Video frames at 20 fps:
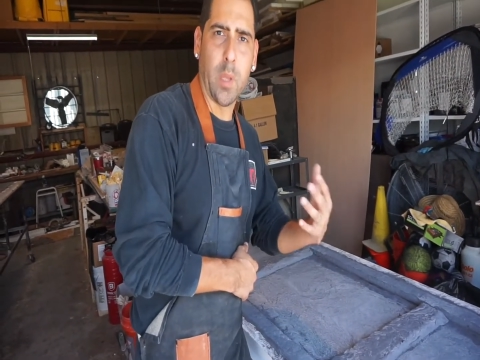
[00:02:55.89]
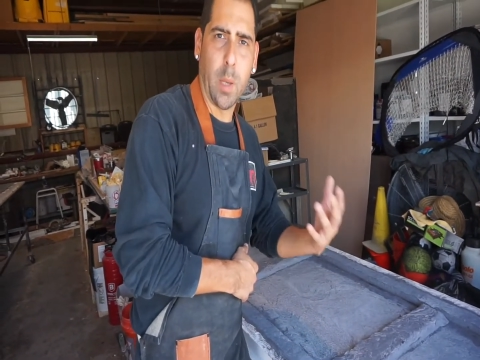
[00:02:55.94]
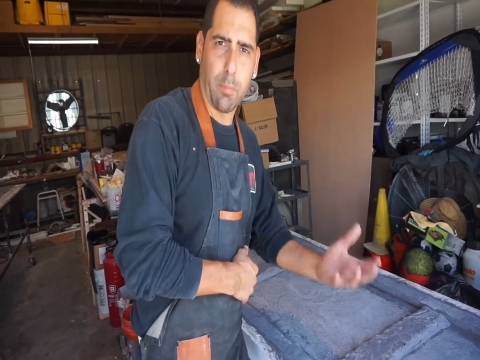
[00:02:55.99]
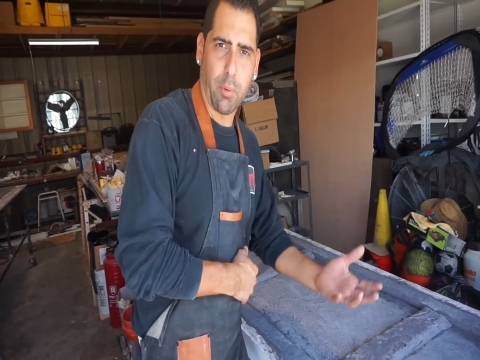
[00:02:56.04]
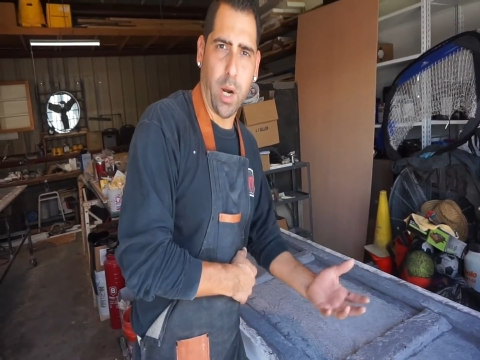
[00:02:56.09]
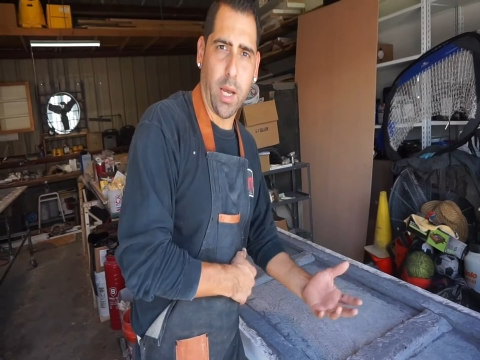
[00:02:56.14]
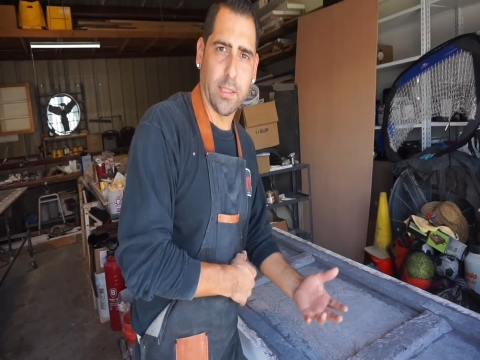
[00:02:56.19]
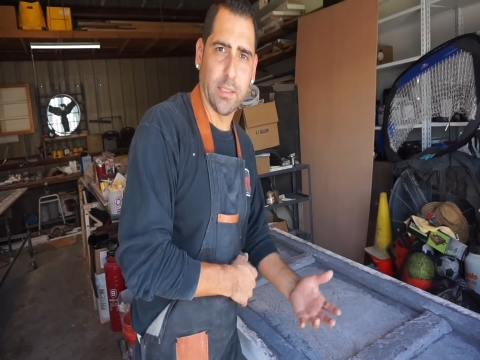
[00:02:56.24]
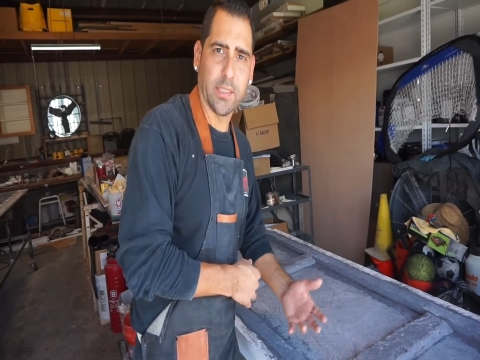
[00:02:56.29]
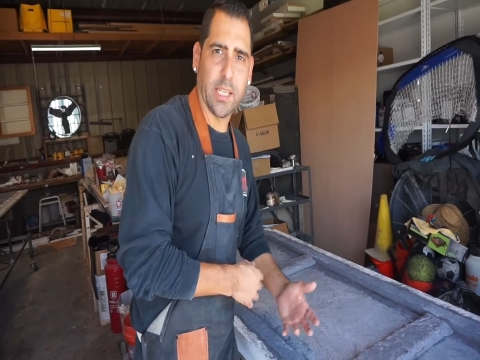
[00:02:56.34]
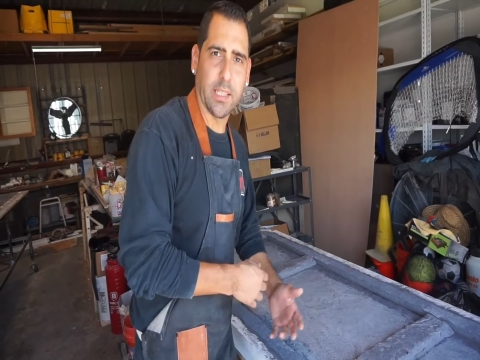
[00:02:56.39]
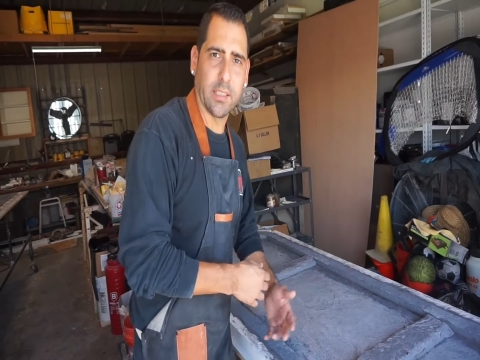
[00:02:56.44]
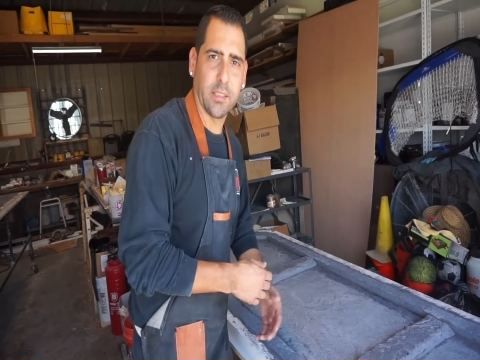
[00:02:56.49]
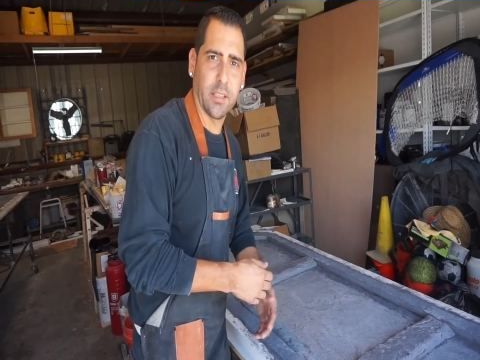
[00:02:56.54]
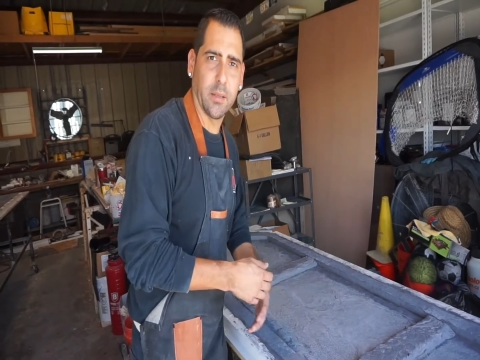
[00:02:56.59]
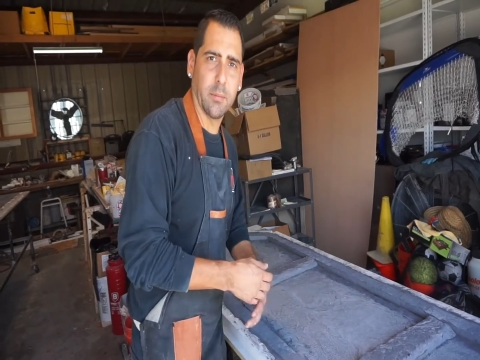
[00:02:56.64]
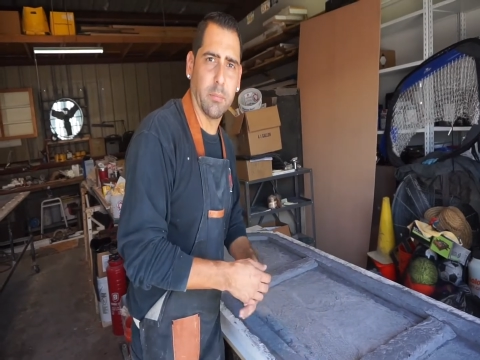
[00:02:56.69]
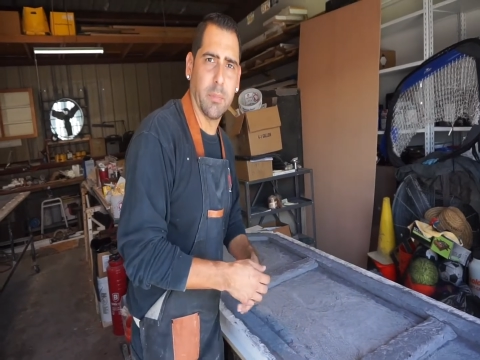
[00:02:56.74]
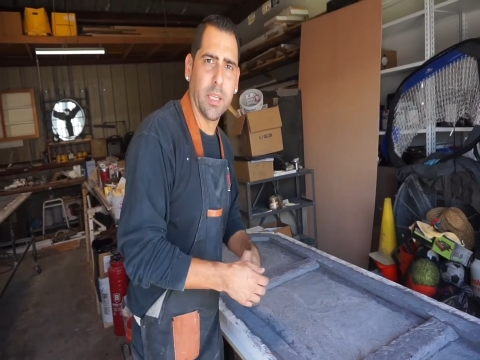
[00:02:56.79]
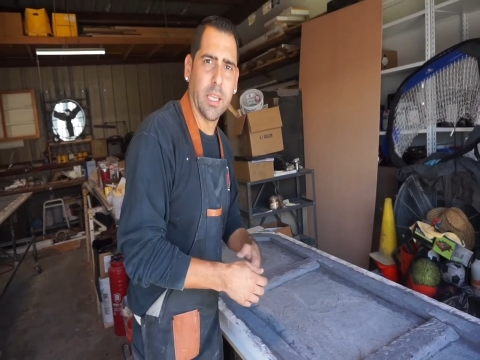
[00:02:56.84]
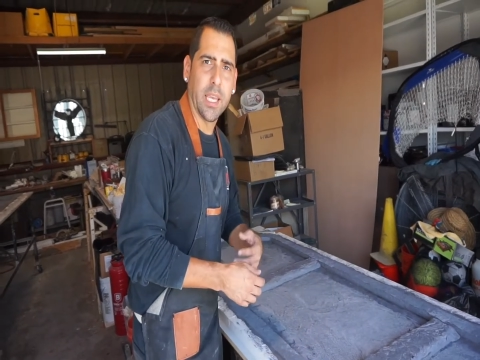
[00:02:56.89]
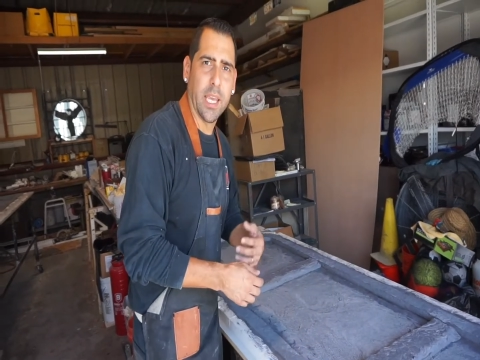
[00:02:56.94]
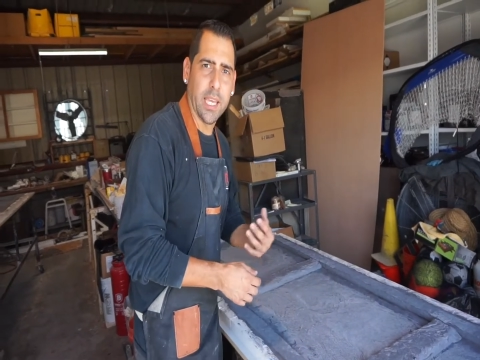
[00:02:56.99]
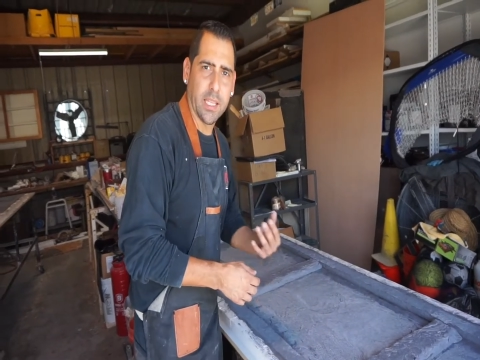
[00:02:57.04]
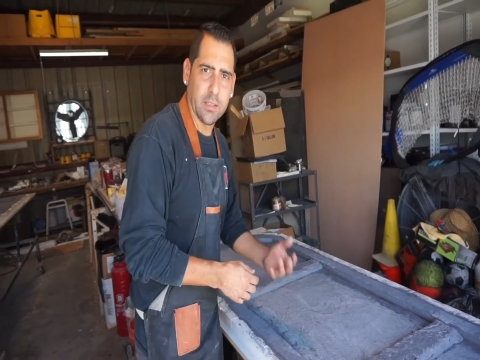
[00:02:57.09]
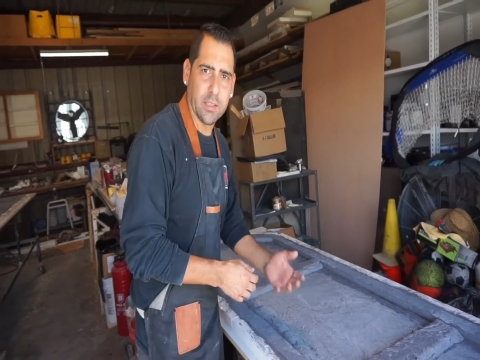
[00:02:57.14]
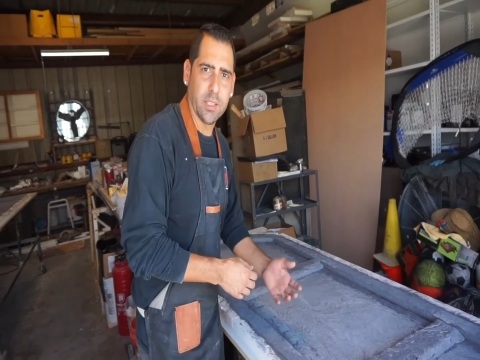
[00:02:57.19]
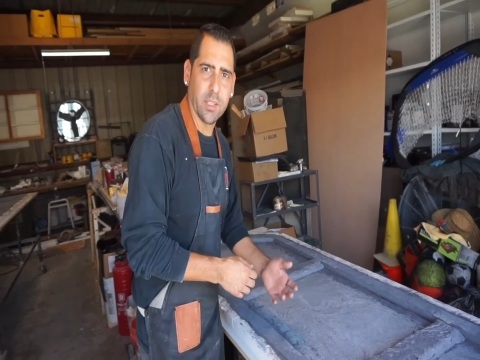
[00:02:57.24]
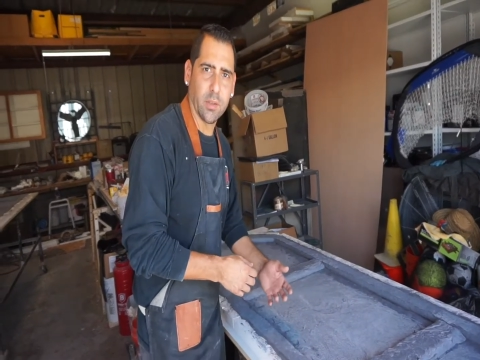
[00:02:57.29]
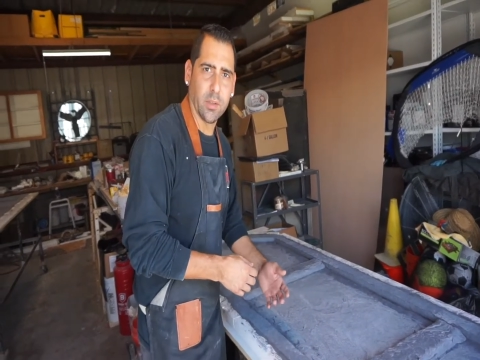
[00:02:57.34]
process them,
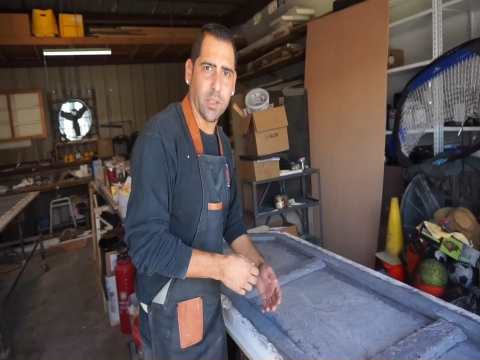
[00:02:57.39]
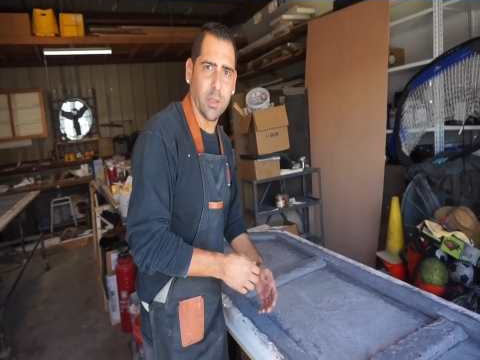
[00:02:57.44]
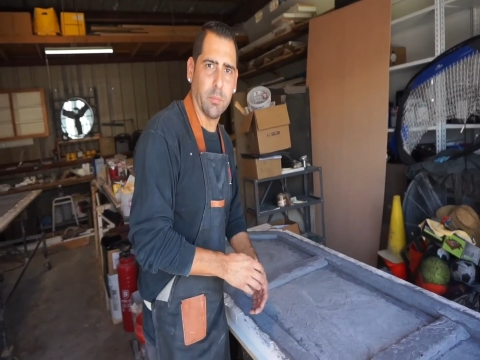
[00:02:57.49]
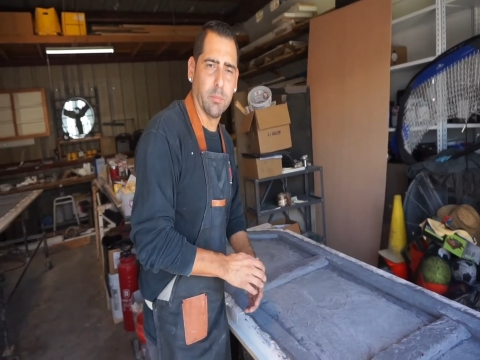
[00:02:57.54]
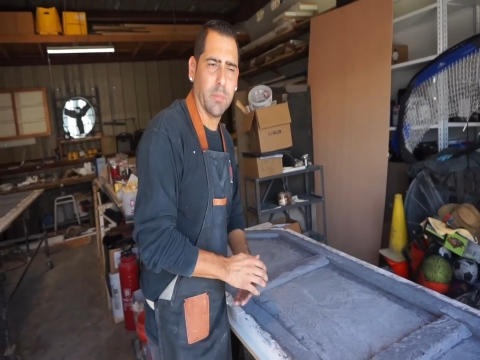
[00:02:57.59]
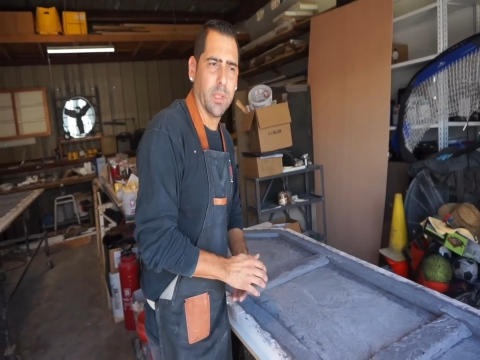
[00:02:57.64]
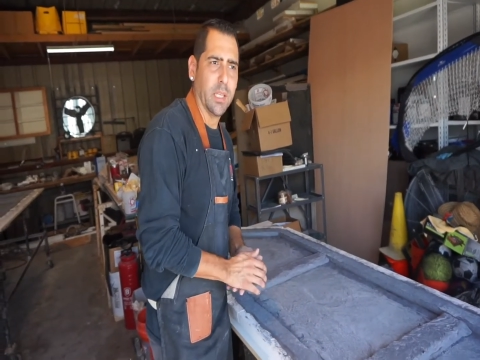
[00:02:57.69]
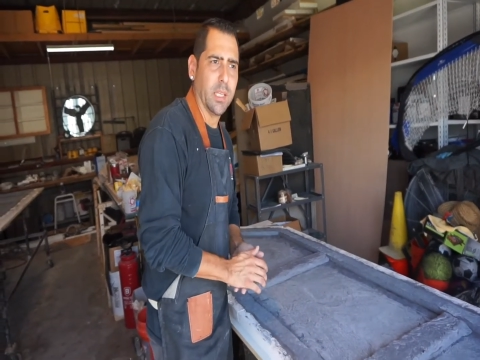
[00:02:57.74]
and seal them.